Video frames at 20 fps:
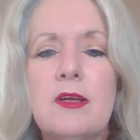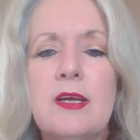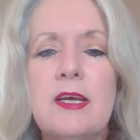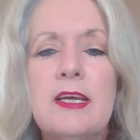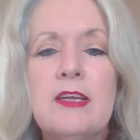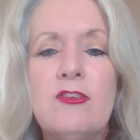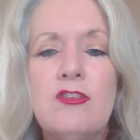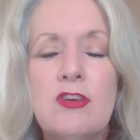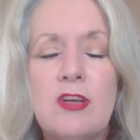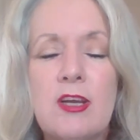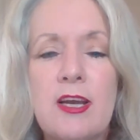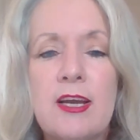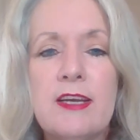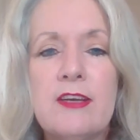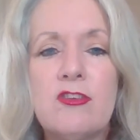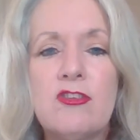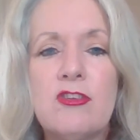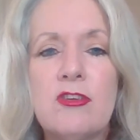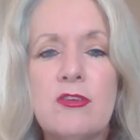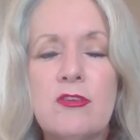
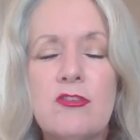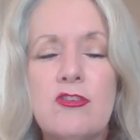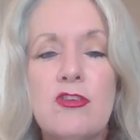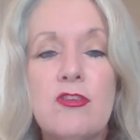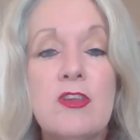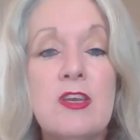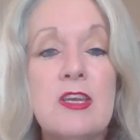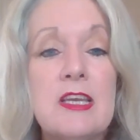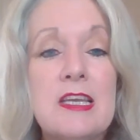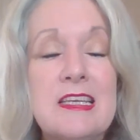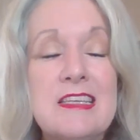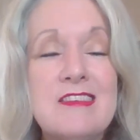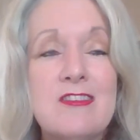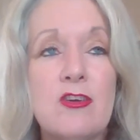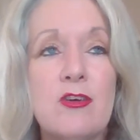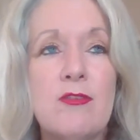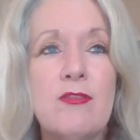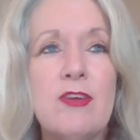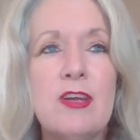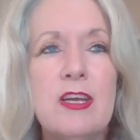education to the needs
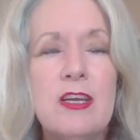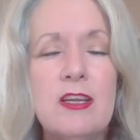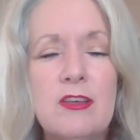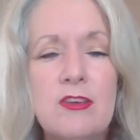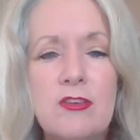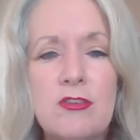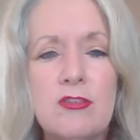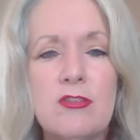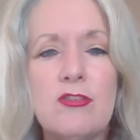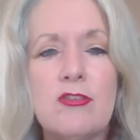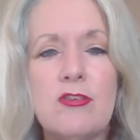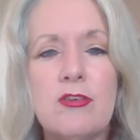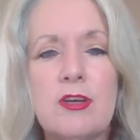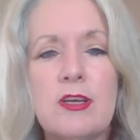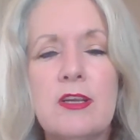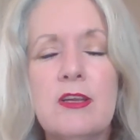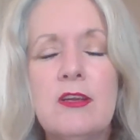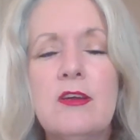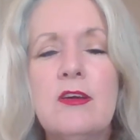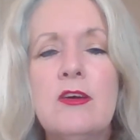of
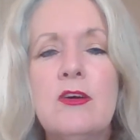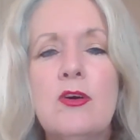industry,